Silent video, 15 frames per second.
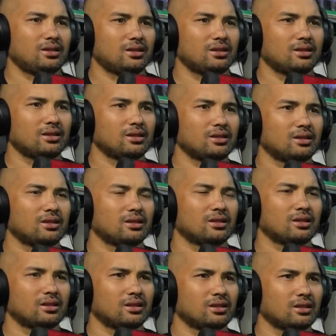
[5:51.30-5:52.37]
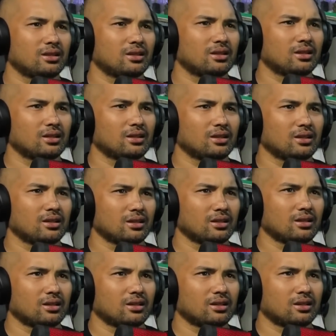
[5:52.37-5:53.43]

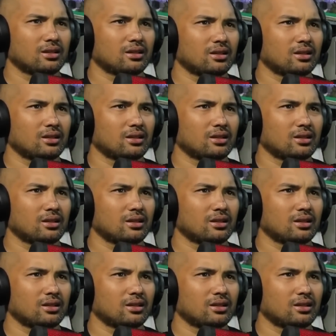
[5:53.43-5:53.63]
(silence)